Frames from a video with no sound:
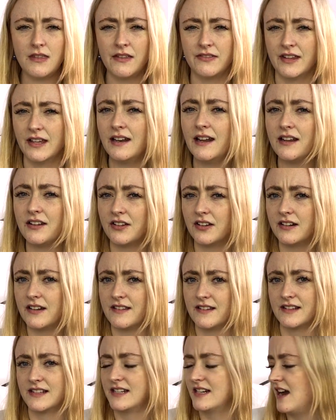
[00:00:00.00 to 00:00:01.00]
They're like good at
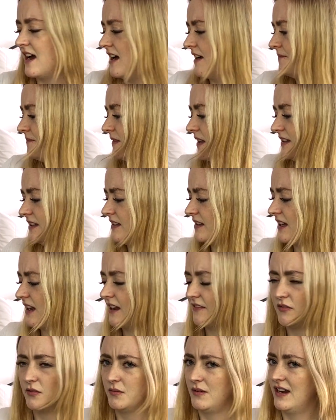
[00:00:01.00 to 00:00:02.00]
the start and then they
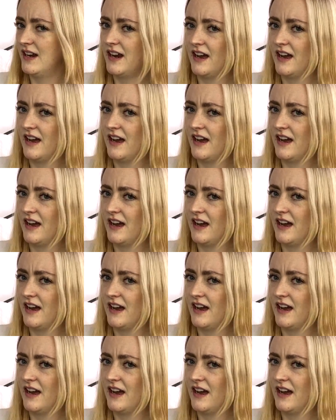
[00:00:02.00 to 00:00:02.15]
have a weird